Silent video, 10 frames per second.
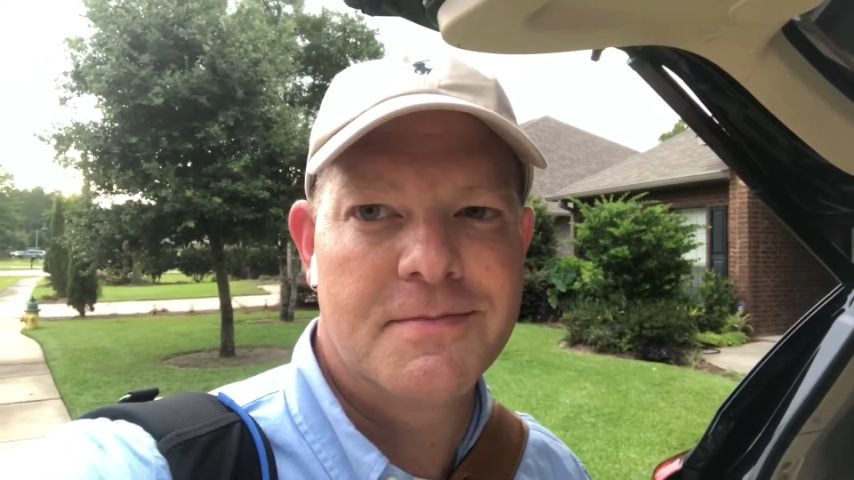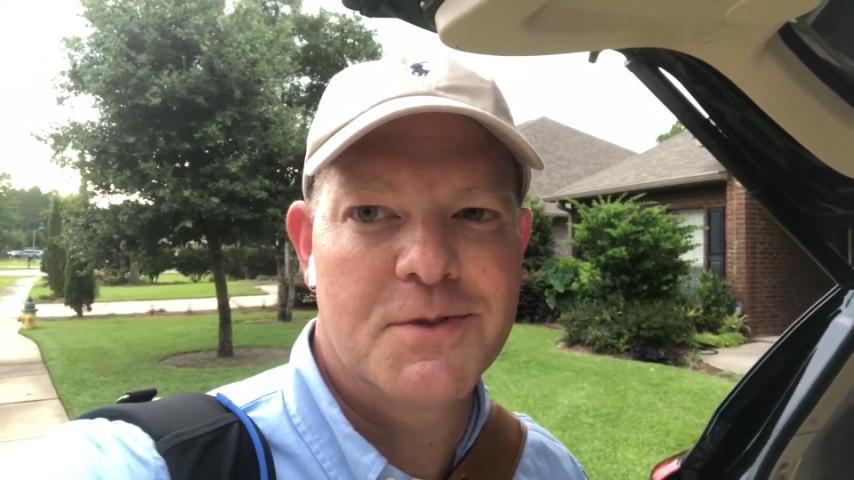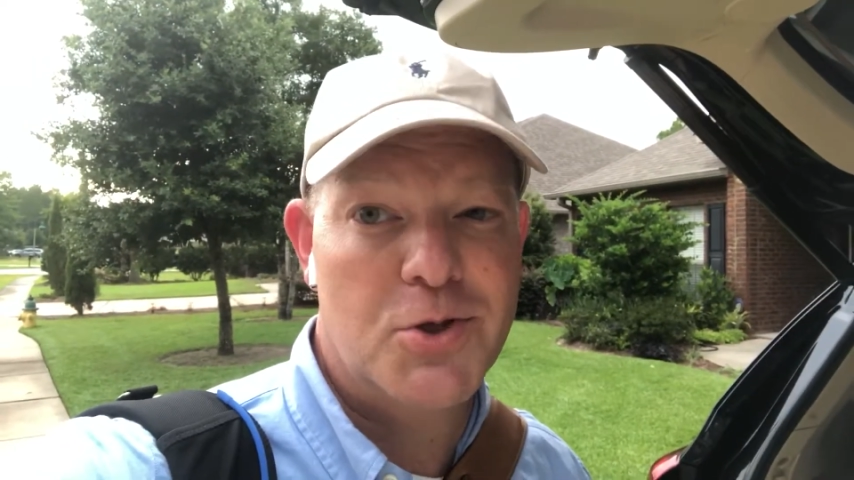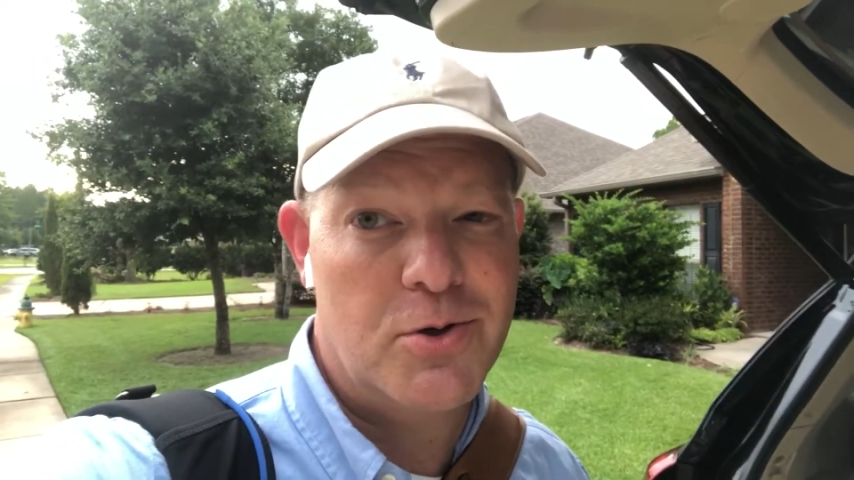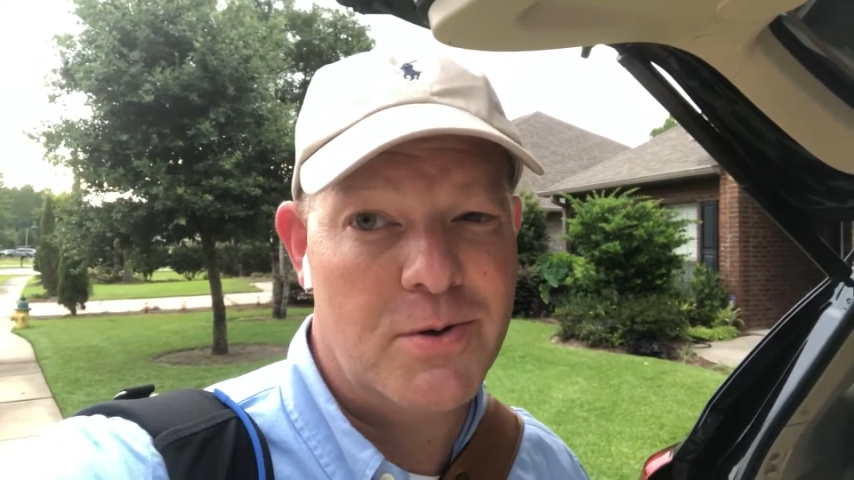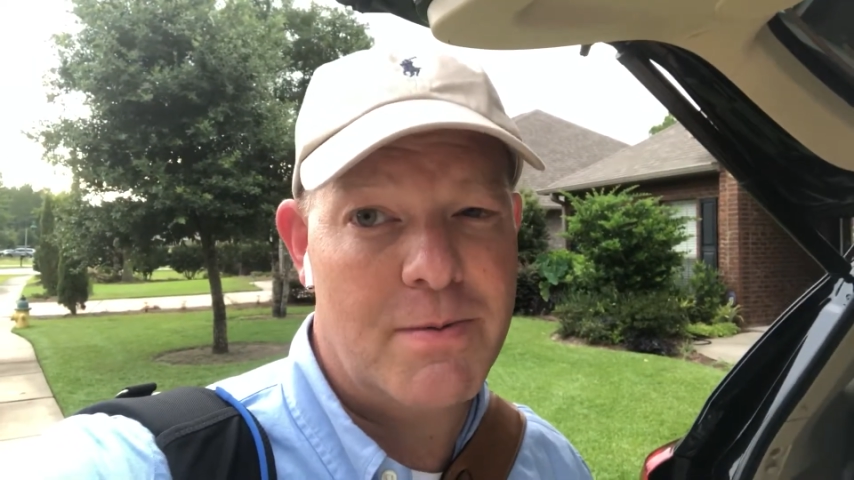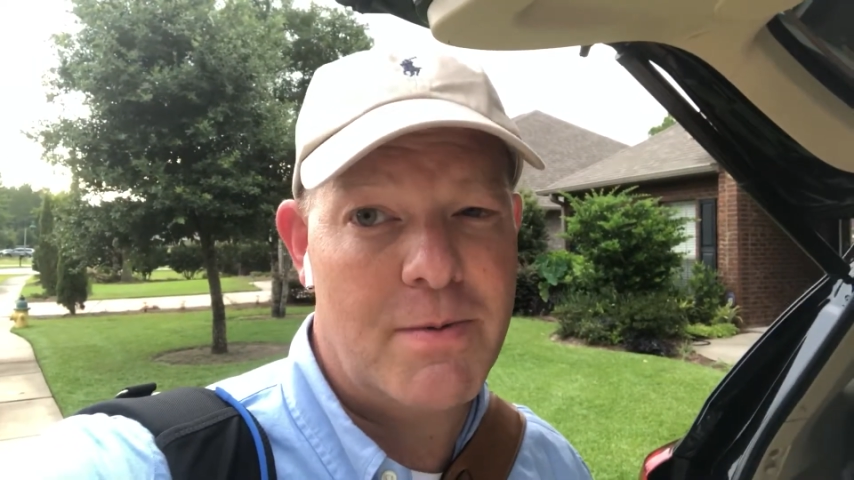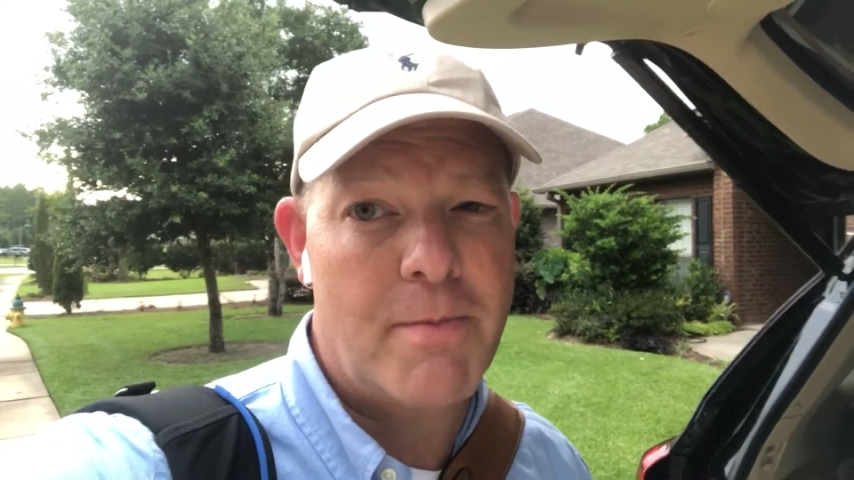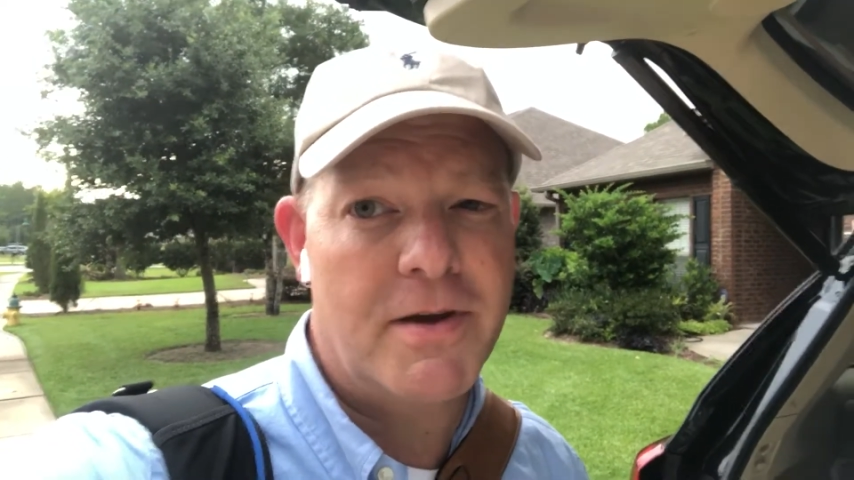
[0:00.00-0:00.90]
Show you what I'm up